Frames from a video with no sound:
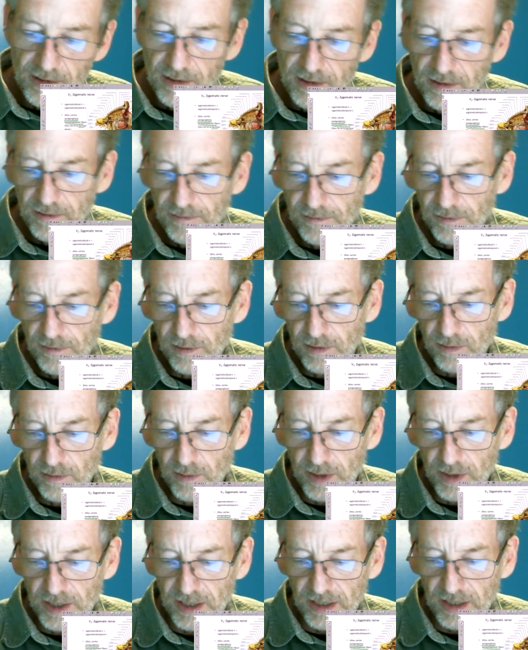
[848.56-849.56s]
for a
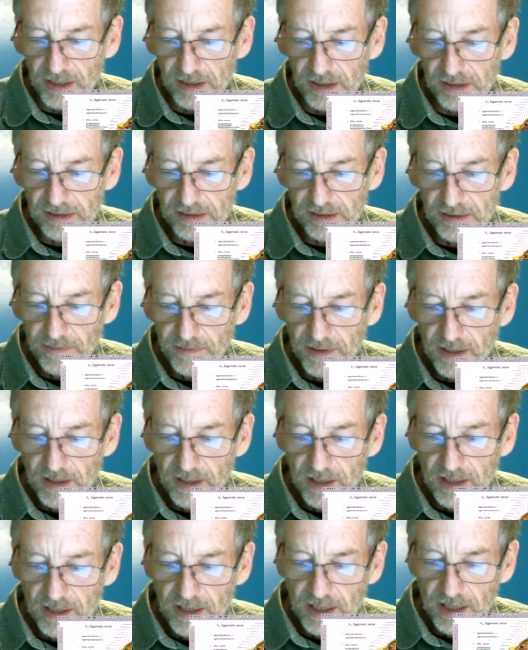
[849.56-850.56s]
ways.
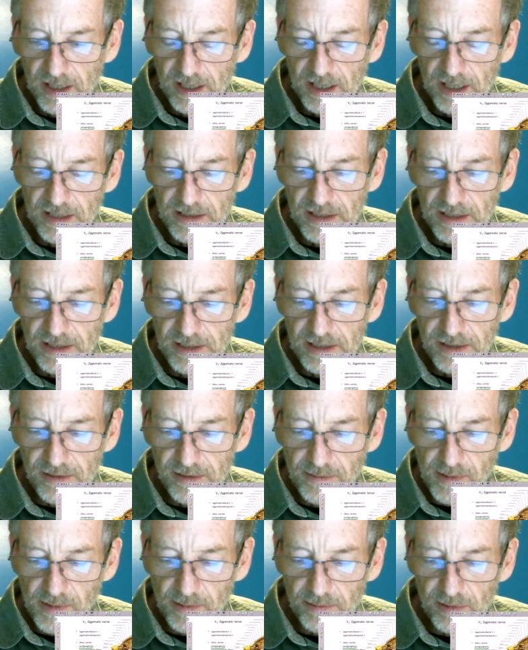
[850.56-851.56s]
And then do you
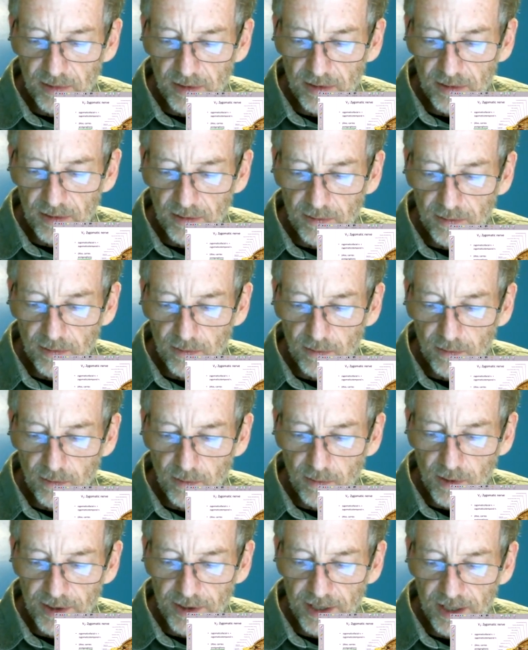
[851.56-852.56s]
remember
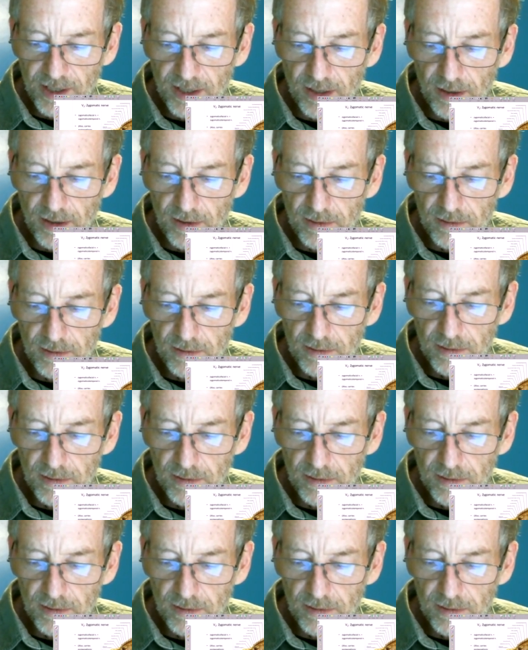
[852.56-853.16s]
where they go?